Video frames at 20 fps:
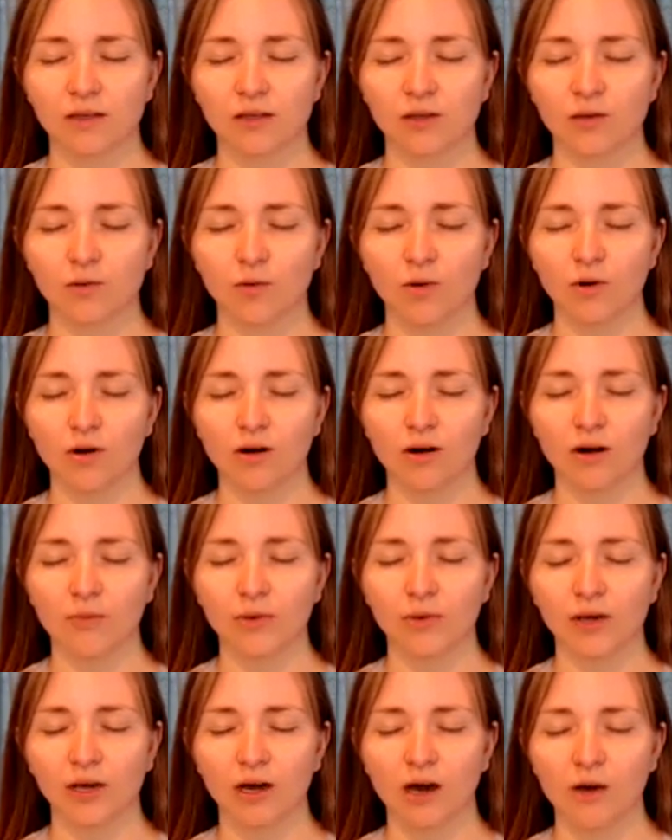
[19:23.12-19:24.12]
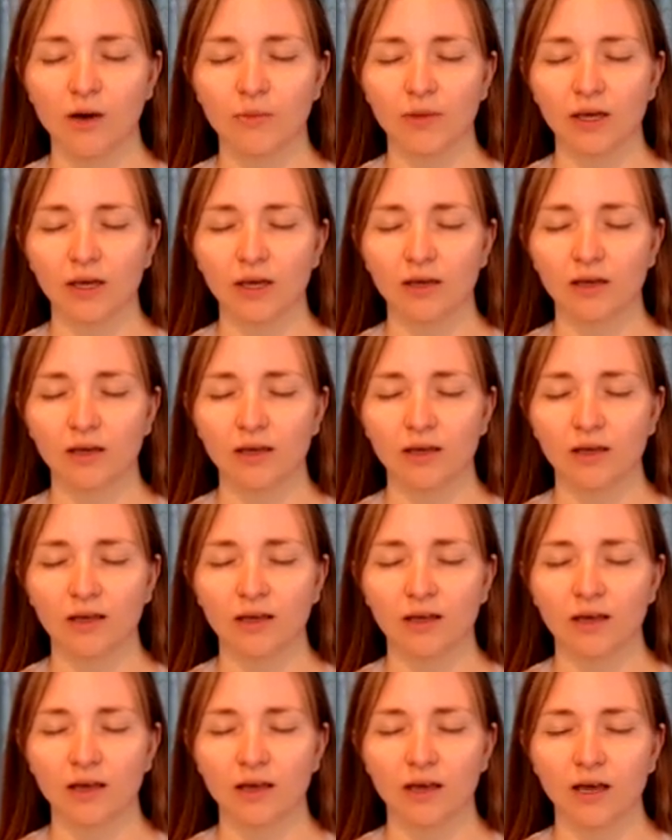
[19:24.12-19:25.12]
You are becoming
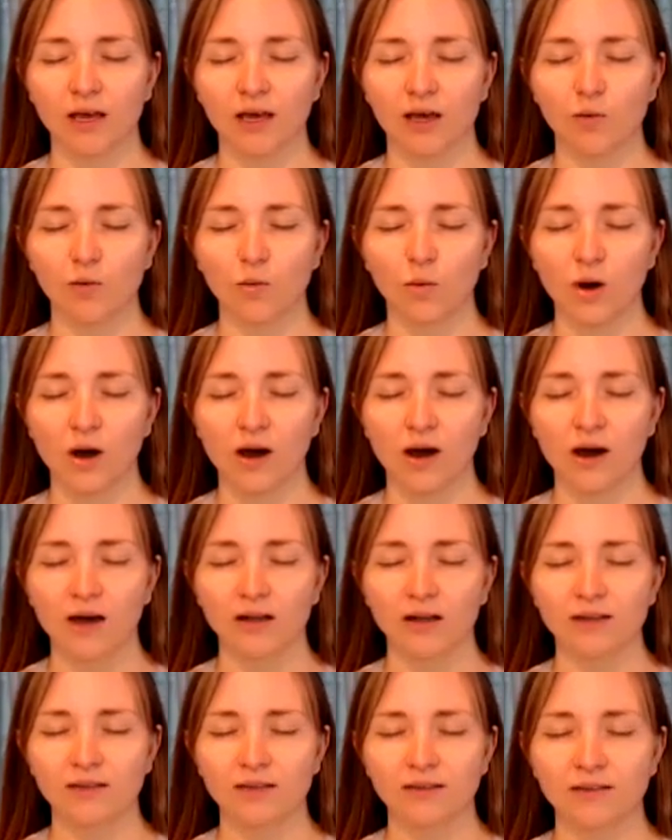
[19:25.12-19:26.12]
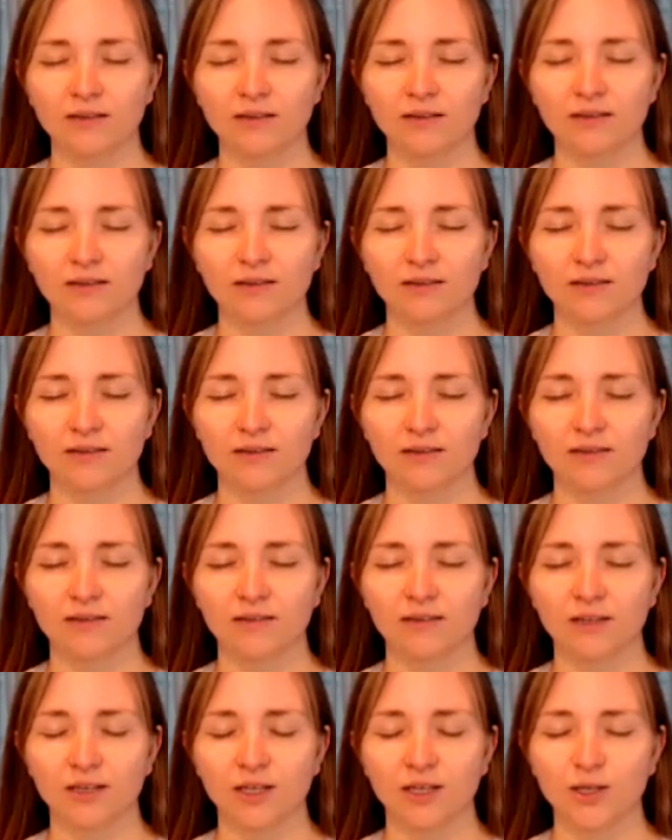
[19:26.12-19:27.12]
a one
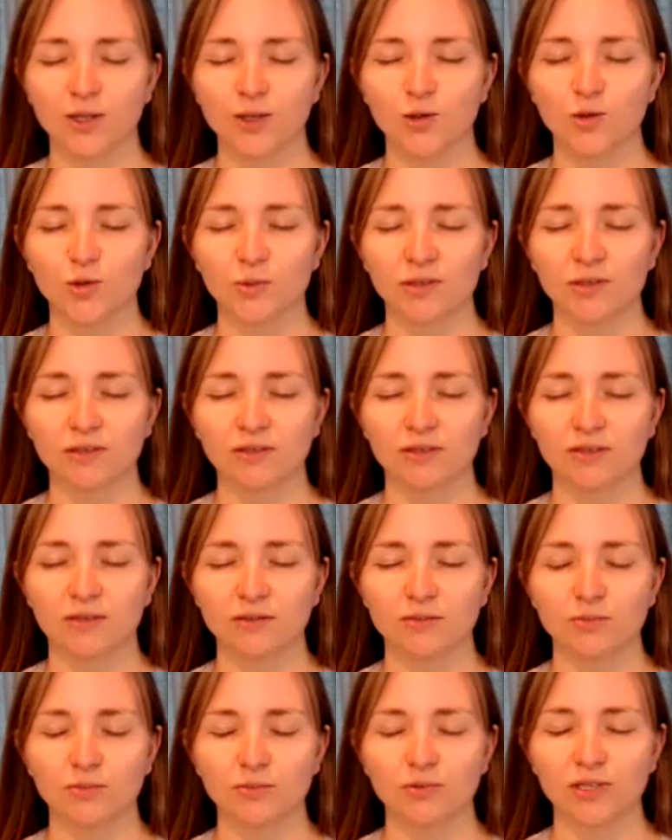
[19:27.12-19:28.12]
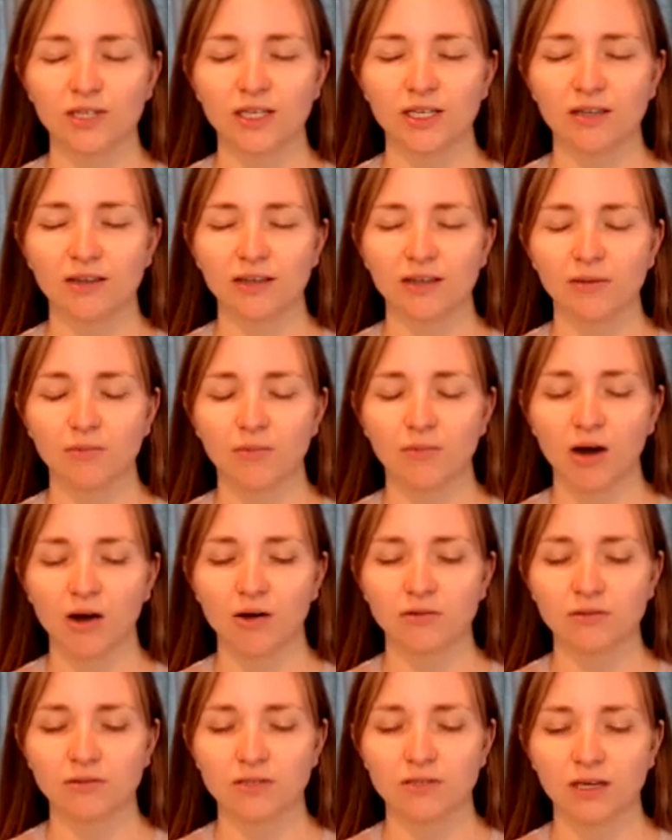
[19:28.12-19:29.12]
human breathing
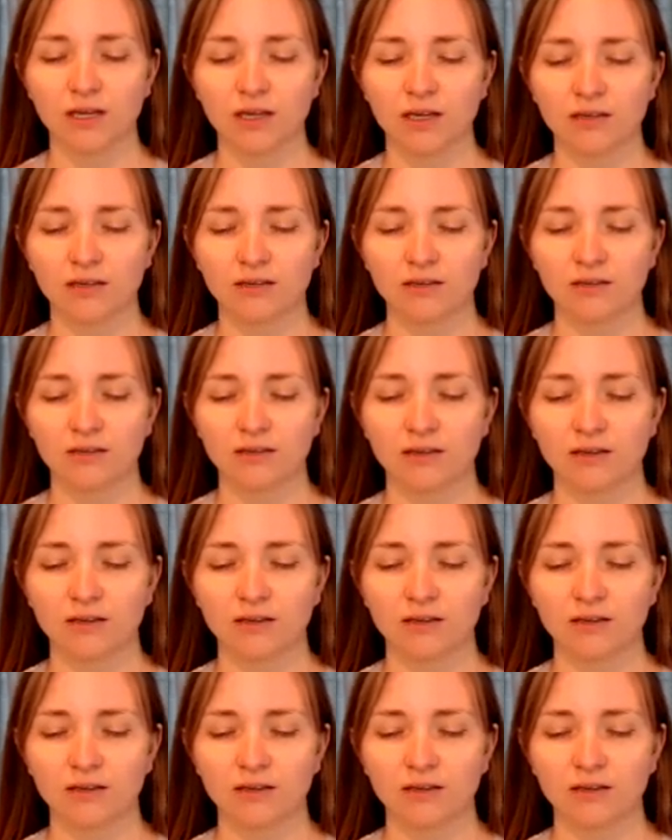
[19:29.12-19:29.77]
mountain,